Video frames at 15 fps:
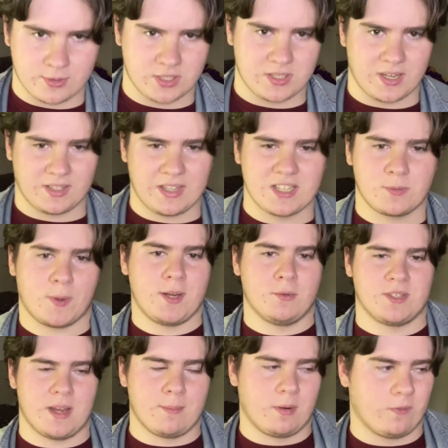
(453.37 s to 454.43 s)
just like, that's what he
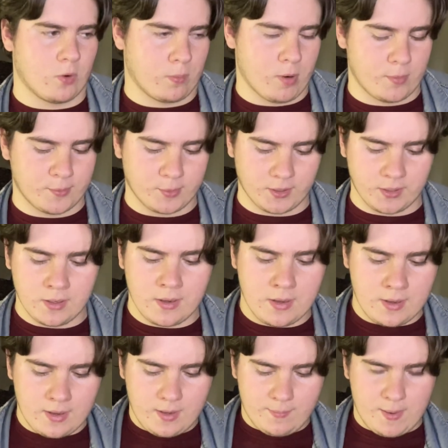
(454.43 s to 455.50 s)
was aiming for, probably.
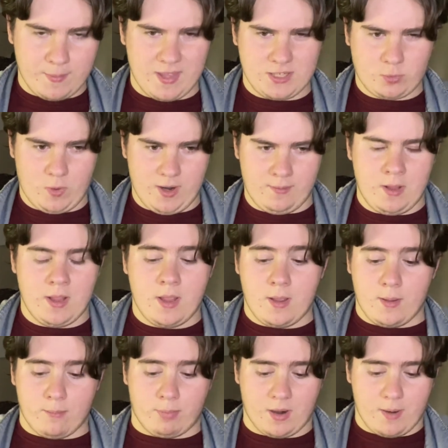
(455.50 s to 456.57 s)
Maybe that's why.
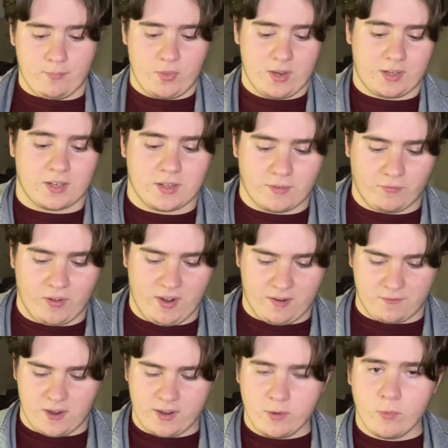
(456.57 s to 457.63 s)
But I'm thinking if
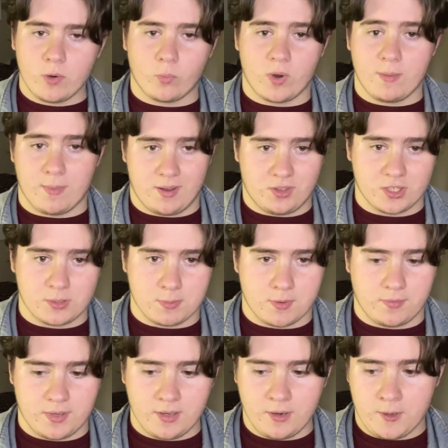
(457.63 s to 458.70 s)
anyone remade this
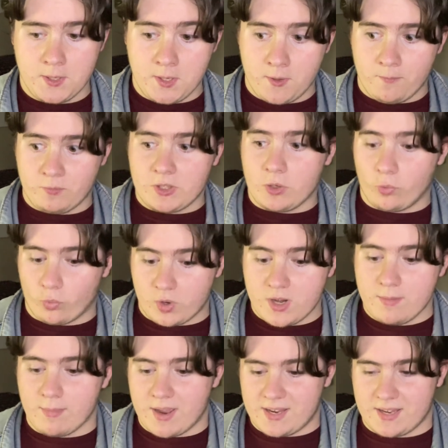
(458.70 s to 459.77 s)
movie,
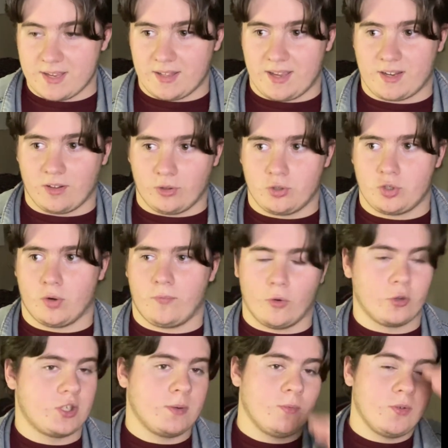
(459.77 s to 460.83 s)
remake it like a Lucio
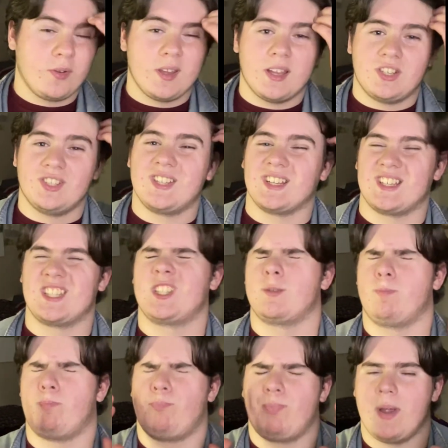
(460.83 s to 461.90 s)
Fulci movie and just
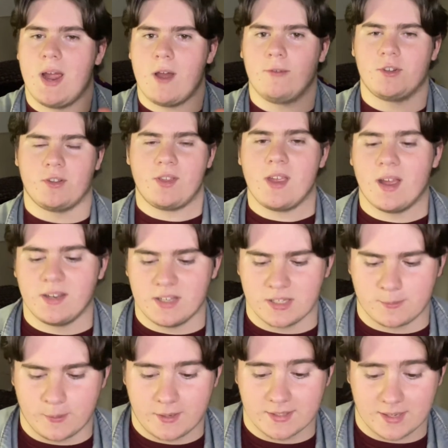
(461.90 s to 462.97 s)
expound on the ideas,
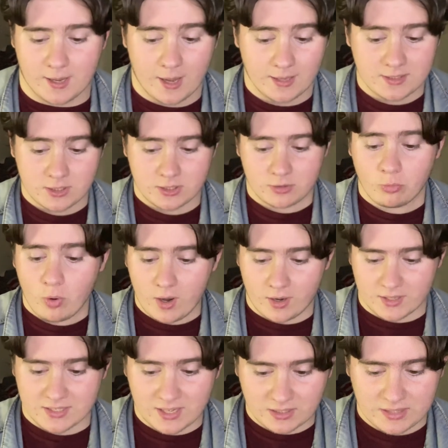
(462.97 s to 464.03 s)
because I swear,
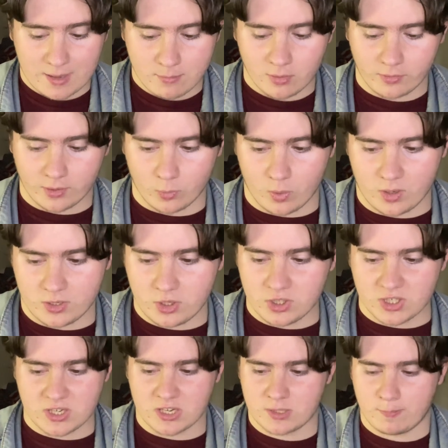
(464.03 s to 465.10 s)
it's like that movie where you
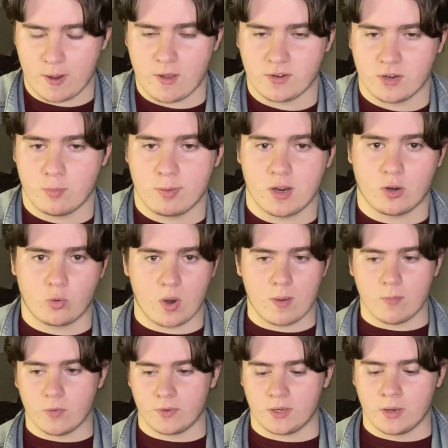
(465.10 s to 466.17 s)
just expound and it'll be a great
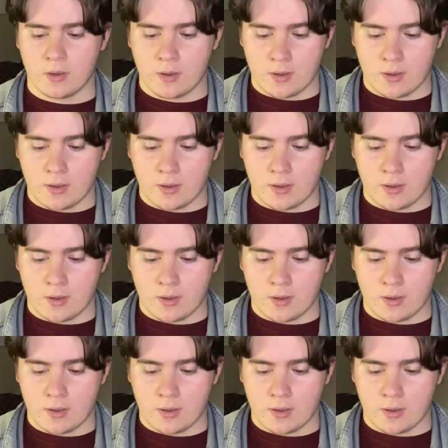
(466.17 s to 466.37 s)
movie.